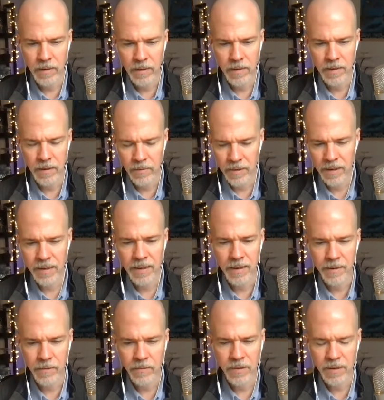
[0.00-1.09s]
They're not
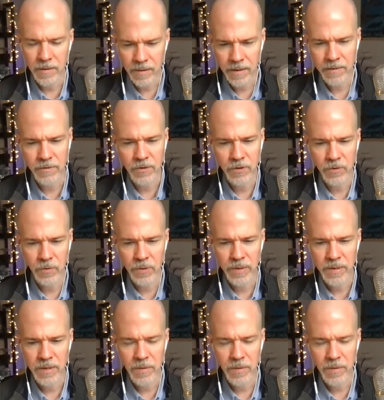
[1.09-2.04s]
health, they're not insurance,